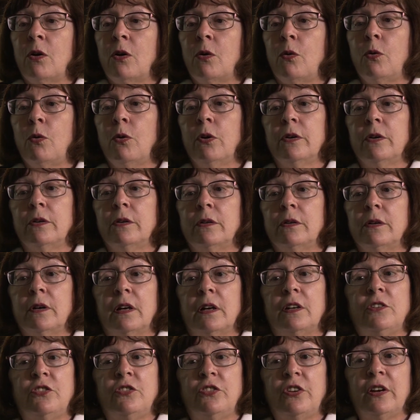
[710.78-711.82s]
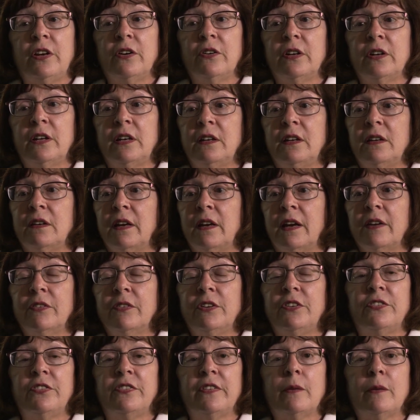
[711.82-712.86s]
or a charity,
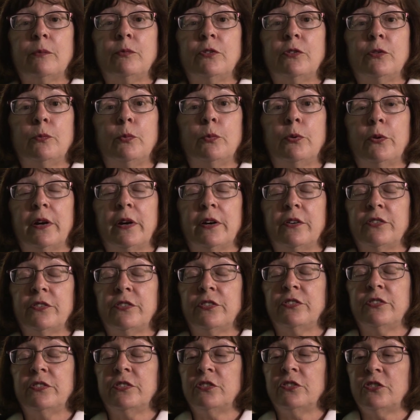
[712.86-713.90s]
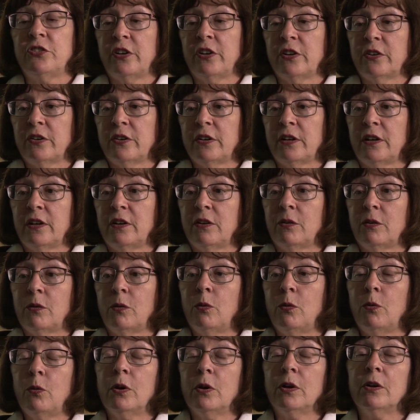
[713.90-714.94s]
every step to prayers is a charity,
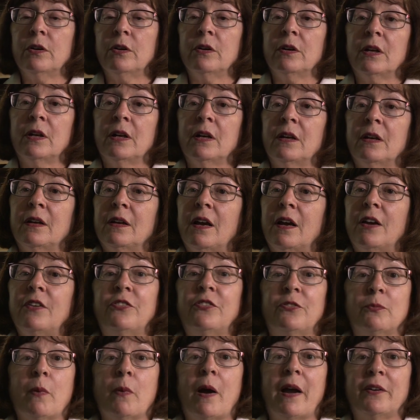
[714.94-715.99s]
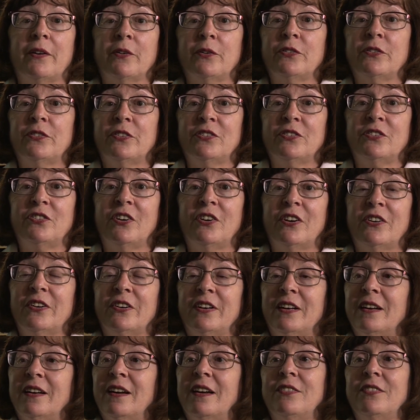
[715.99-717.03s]
or a smile is a
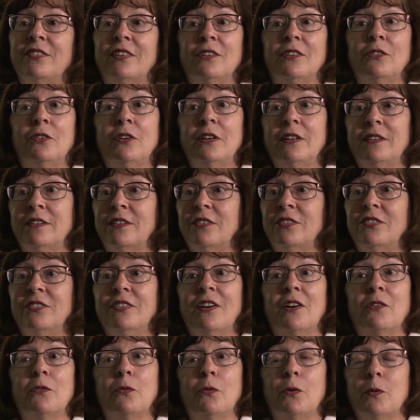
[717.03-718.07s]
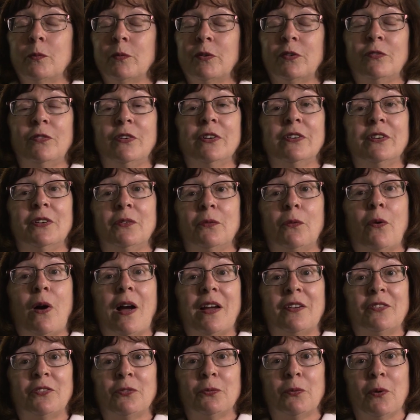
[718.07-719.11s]
charity." And I said, "Look at this young woman, a very
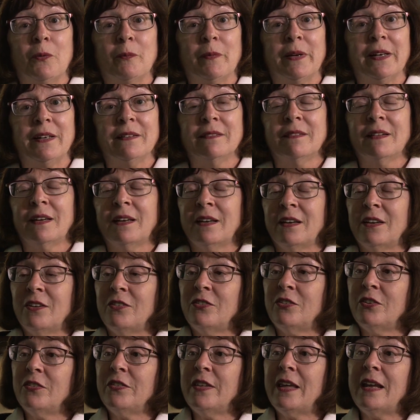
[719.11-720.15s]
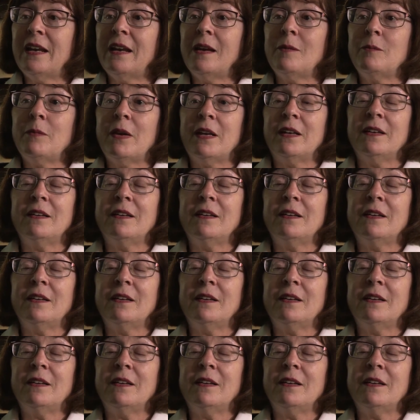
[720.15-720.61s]
wise woman." So then I met